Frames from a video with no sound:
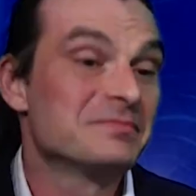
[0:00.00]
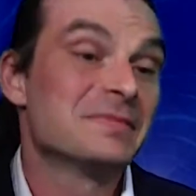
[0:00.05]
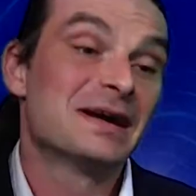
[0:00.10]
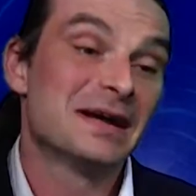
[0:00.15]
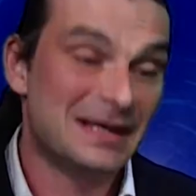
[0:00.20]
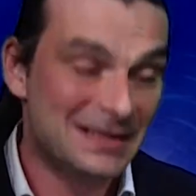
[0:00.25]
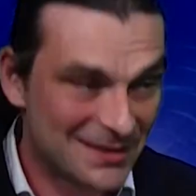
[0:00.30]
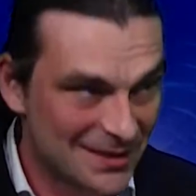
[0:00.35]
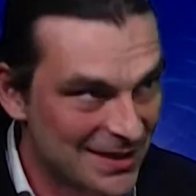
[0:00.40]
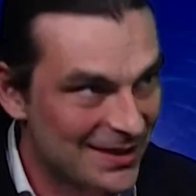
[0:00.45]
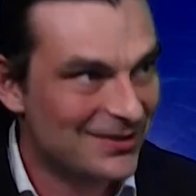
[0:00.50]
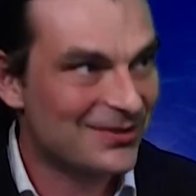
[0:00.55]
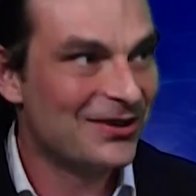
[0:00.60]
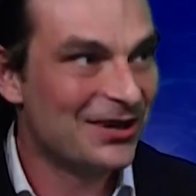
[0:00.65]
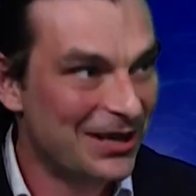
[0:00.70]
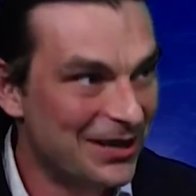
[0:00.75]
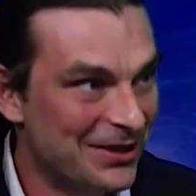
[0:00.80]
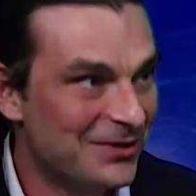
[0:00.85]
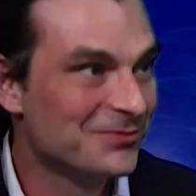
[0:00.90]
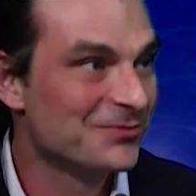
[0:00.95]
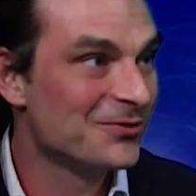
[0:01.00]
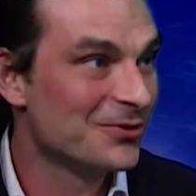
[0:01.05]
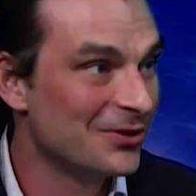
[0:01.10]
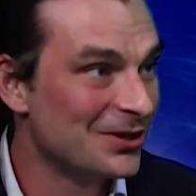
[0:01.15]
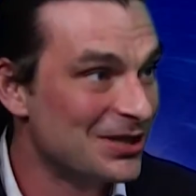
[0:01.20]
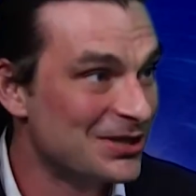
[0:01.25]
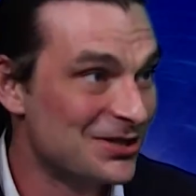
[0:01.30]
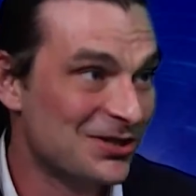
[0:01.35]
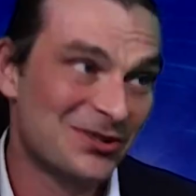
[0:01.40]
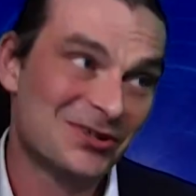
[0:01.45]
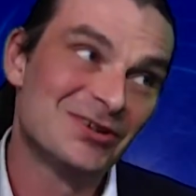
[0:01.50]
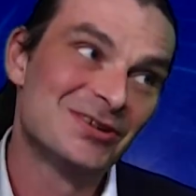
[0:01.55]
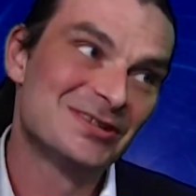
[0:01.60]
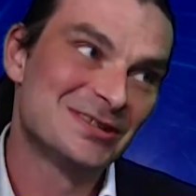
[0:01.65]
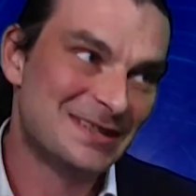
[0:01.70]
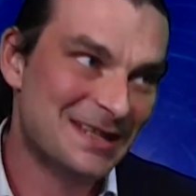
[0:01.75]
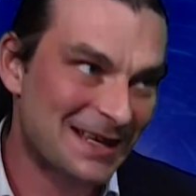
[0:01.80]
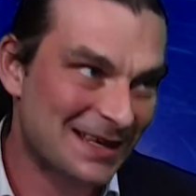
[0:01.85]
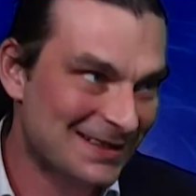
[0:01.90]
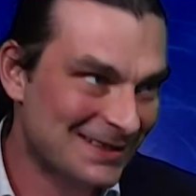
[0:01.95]
I said created for a reason, because
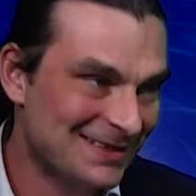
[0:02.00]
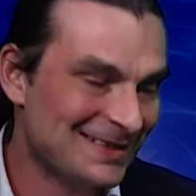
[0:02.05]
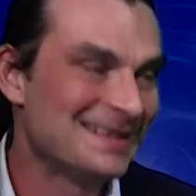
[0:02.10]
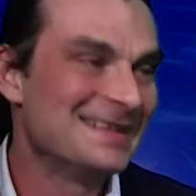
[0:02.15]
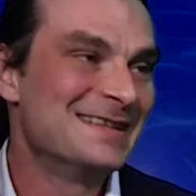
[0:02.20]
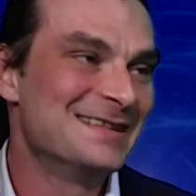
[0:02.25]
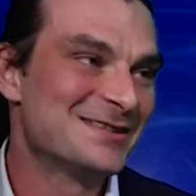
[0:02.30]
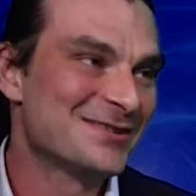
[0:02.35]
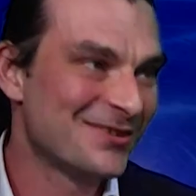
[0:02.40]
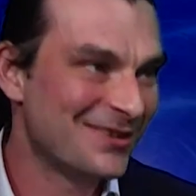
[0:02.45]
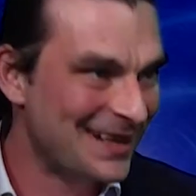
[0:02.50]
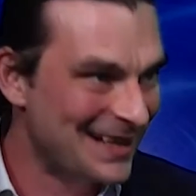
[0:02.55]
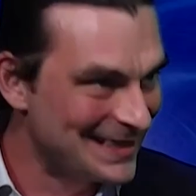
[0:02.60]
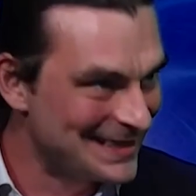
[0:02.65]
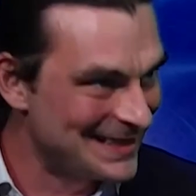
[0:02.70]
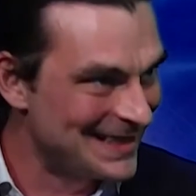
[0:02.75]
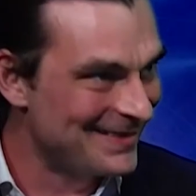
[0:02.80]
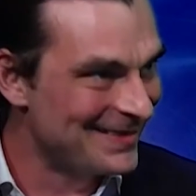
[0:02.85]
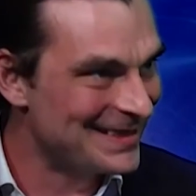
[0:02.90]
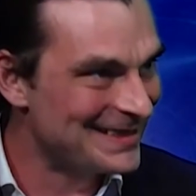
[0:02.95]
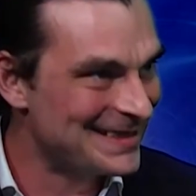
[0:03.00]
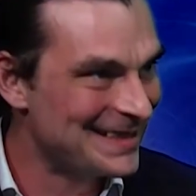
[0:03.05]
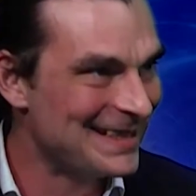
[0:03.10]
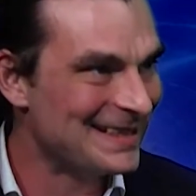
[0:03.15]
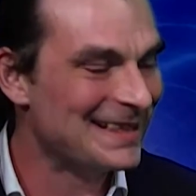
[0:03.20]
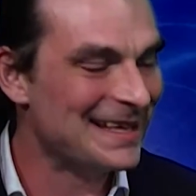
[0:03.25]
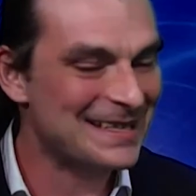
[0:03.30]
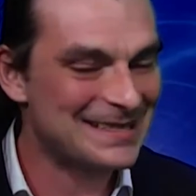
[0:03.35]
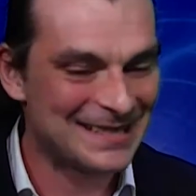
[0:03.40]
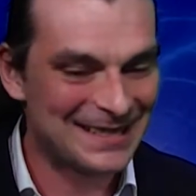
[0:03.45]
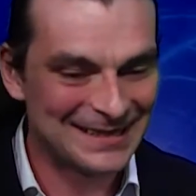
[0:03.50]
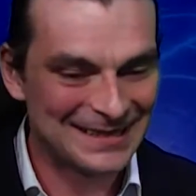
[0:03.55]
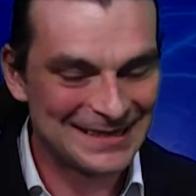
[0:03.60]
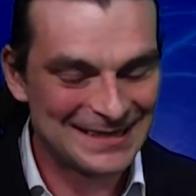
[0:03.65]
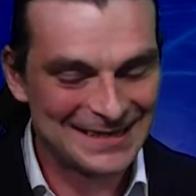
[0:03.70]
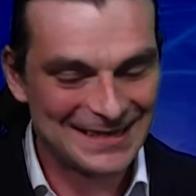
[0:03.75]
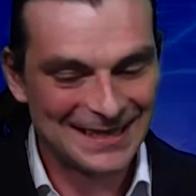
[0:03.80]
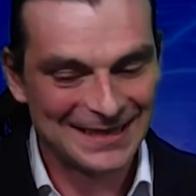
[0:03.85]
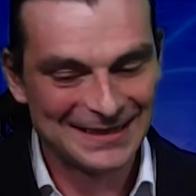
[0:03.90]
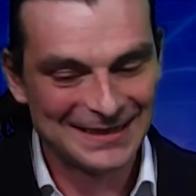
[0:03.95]
that is creativity, and as I
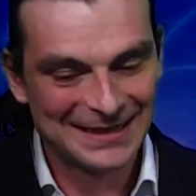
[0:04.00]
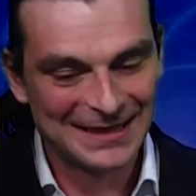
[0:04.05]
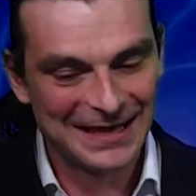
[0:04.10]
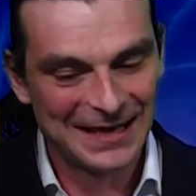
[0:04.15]
understand,